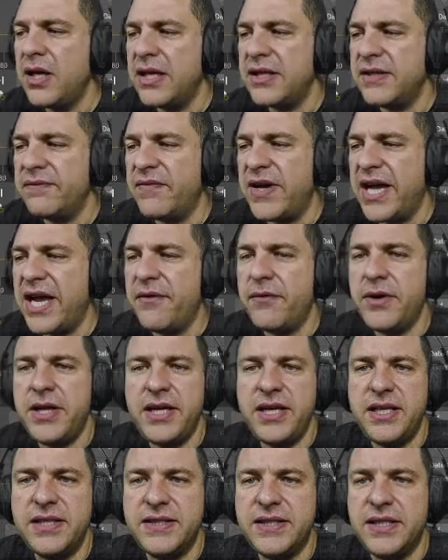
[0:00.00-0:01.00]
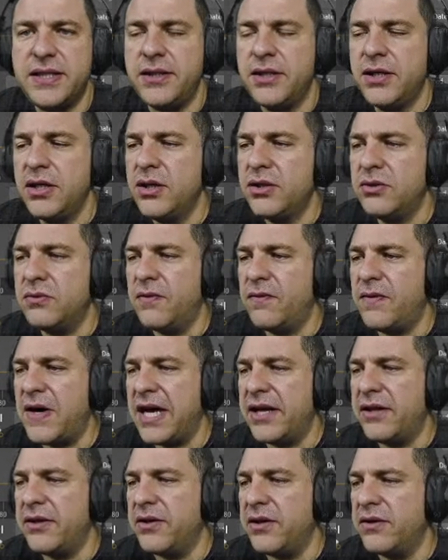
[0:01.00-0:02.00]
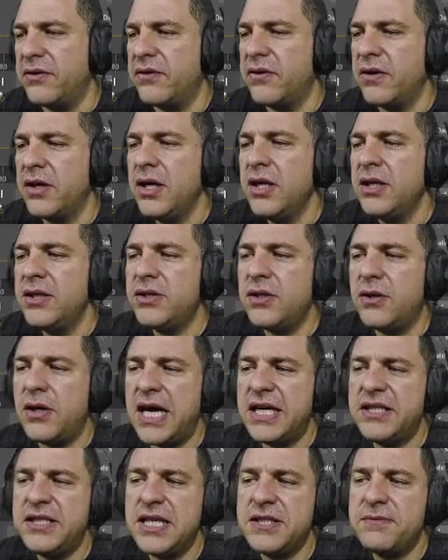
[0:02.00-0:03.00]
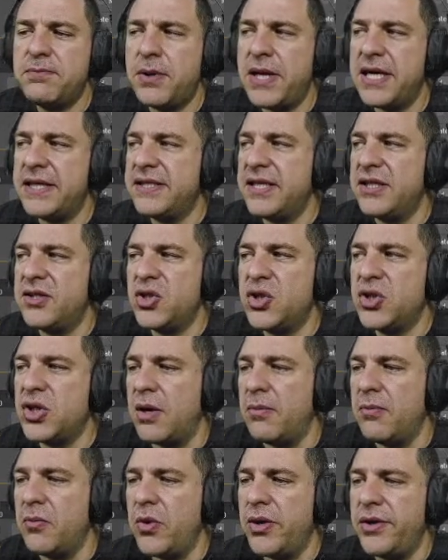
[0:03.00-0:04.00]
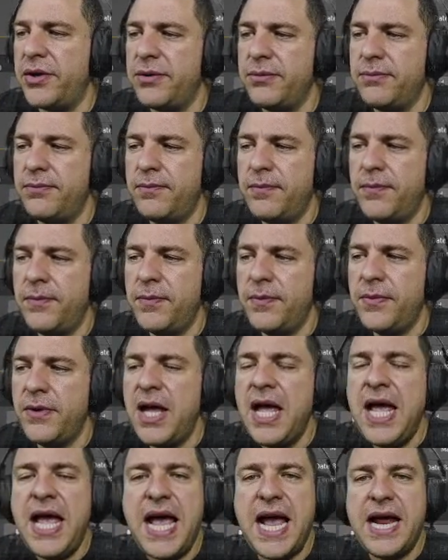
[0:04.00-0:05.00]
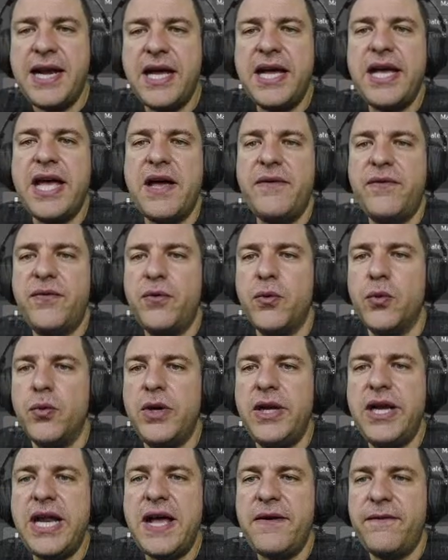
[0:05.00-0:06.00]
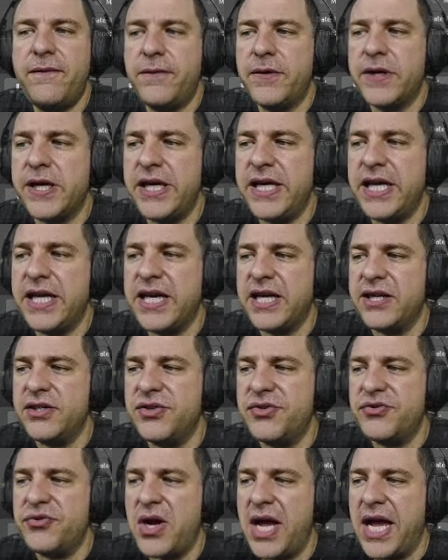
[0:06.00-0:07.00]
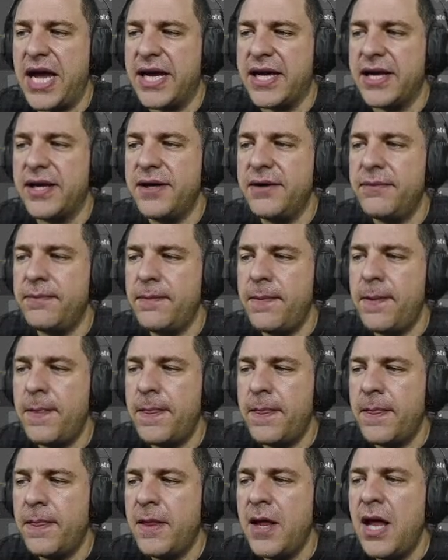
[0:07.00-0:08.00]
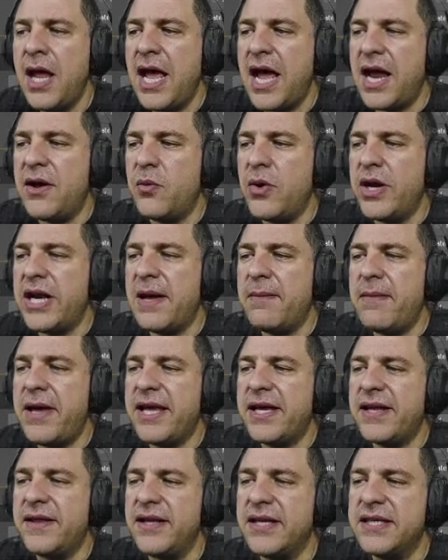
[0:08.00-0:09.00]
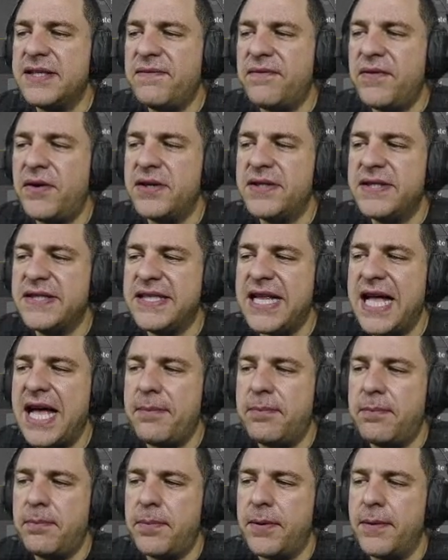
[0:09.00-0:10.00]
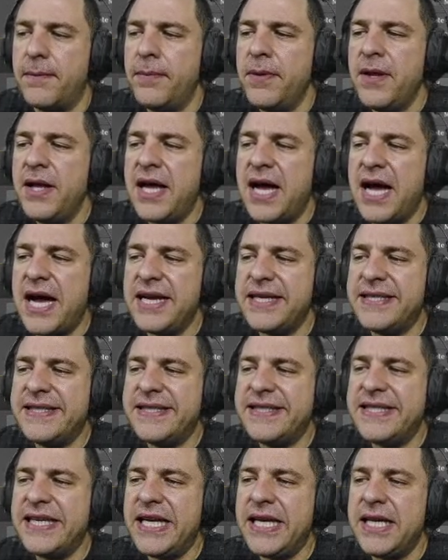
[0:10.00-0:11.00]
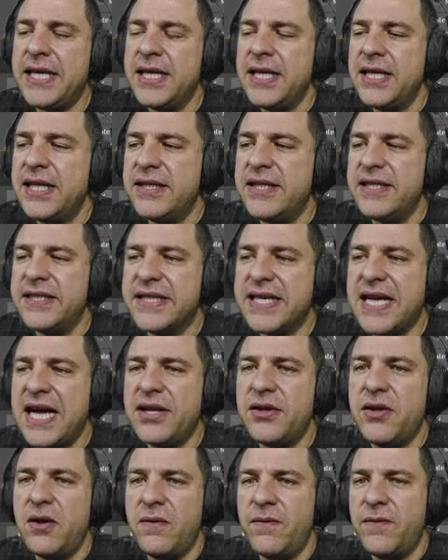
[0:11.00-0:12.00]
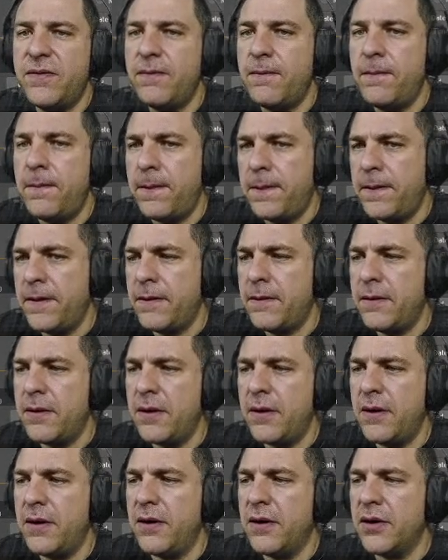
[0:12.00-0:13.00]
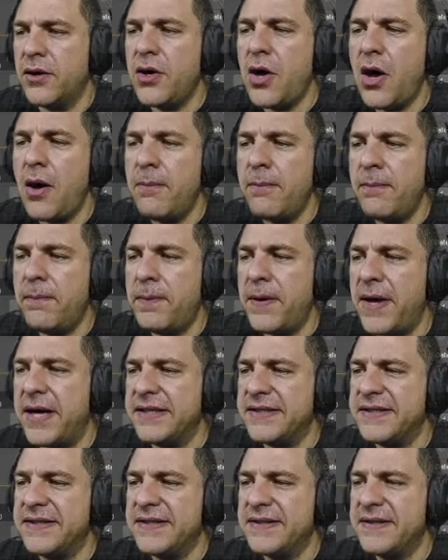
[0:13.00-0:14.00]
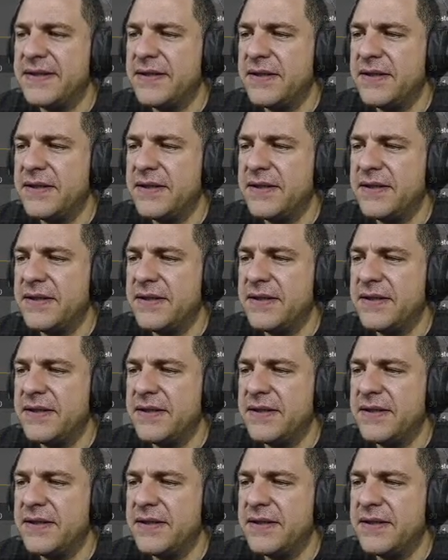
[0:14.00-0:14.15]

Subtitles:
very easy to find it. So I just place it somewhere, and I have to left click and drag. And when I make this first step, I see this kind of compass